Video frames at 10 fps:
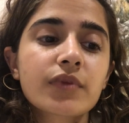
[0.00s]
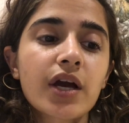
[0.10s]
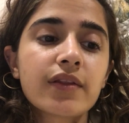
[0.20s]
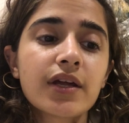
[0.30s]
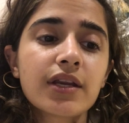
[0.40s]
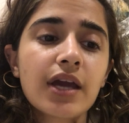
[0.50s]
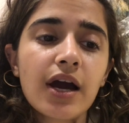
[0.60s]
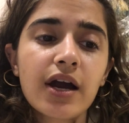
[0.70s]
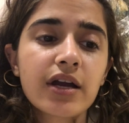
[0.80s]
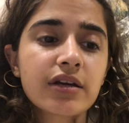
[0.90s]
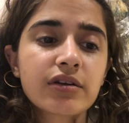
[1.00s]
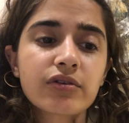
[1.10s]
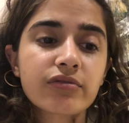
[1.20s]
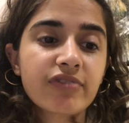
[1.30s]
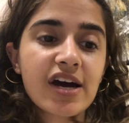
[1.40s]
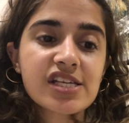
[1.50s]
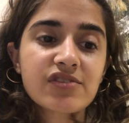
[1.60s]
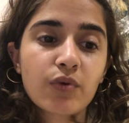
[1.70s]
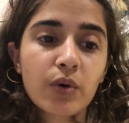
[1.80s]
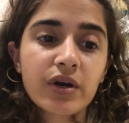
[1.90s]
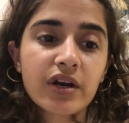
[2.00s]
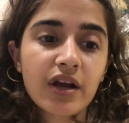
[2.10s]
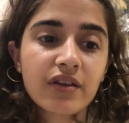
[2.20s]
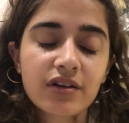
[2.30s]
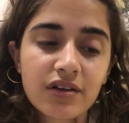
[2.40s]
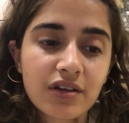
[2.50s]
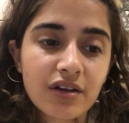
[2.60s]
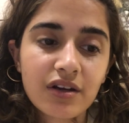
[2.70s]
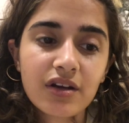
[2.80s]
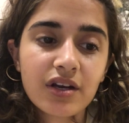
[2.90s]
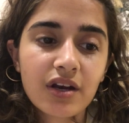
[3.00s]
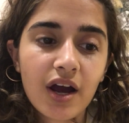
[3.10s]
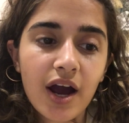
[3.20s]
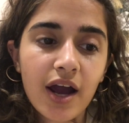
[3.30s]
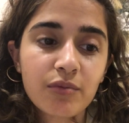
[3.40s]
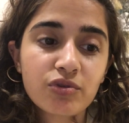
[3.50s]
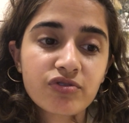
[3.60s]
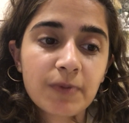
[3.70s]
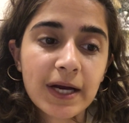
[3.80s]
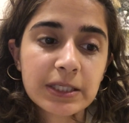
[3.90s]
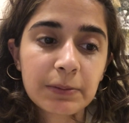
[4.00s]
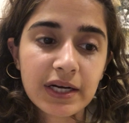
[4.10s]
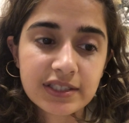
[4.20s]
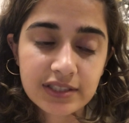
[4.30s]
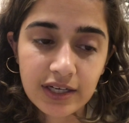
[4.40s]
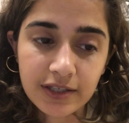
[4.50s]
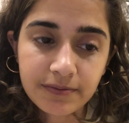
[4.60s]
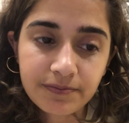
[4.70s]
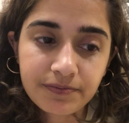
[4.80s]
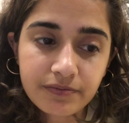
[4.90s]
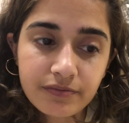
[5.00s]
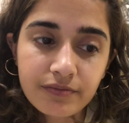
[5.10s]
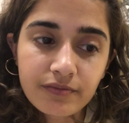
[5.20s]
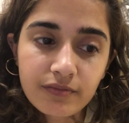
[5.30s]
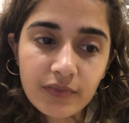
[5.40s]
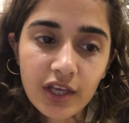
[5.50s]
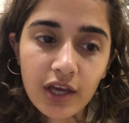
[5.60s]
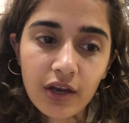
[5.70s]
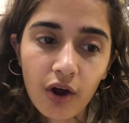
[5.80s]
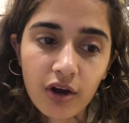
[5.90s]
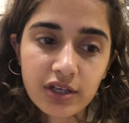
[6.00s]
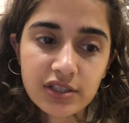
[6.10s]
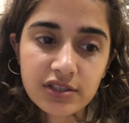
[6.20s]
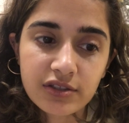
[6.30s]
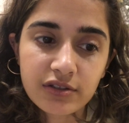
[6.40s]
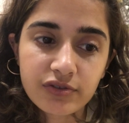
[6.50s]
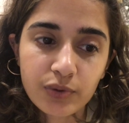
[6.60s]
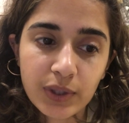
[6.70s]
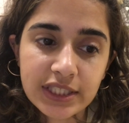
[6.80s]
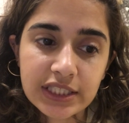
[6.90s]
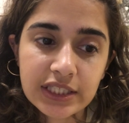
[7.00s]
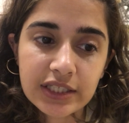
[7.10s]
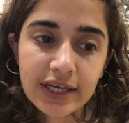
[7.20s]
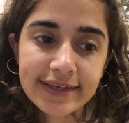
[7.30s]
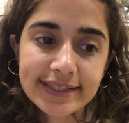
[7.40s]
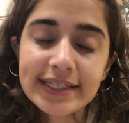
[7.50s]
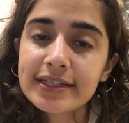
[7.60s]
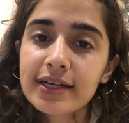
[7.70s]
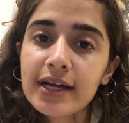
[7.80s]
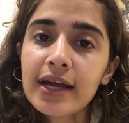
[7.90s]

And then yeah, I fast forward another year and I moved back to Pakistan in August of 2018.